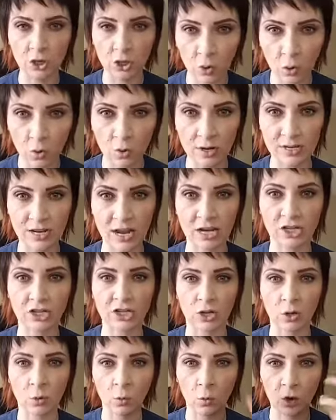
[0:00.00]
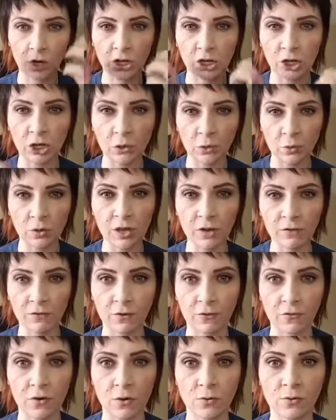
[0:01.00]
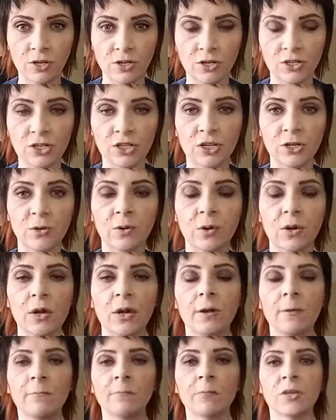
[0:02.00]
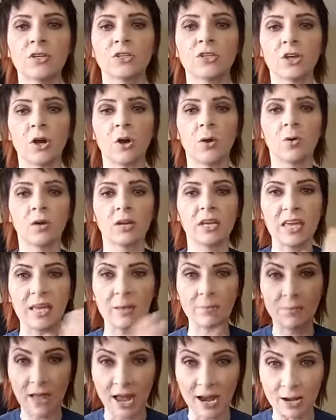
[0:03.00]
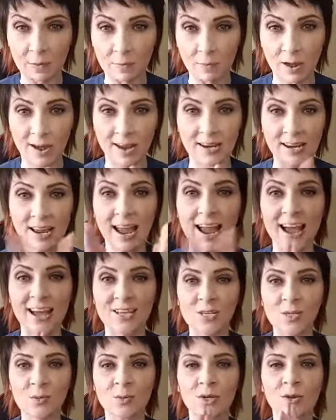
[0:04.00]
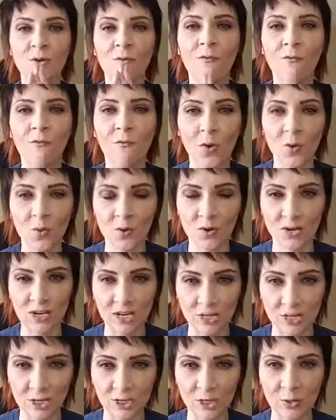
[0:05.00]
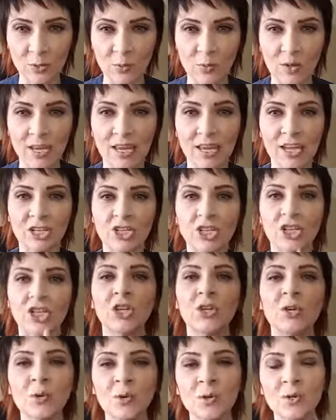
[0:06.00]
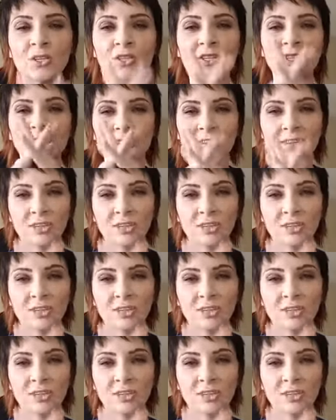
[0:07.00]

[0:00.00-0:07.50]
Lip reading: your attention and what you give your focus to. So keep that in mind as we go forward into the week and choose